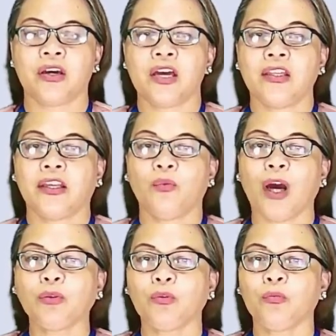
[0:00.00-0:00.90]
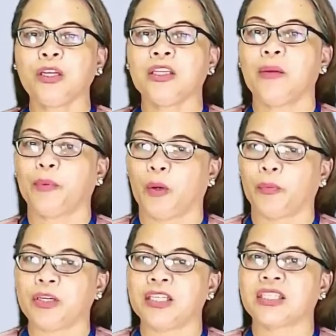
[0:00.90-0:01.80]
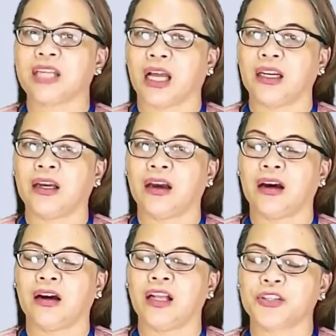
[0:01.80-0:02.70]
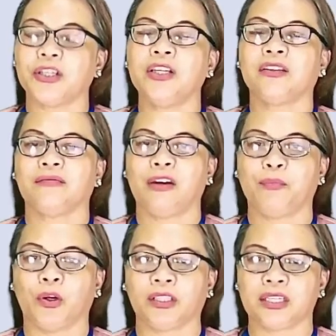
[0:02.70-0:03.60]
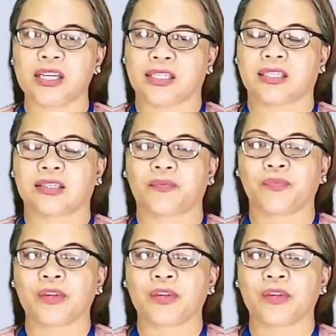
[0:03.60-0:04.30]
Then what would be the appropriate null alternative hypothesis?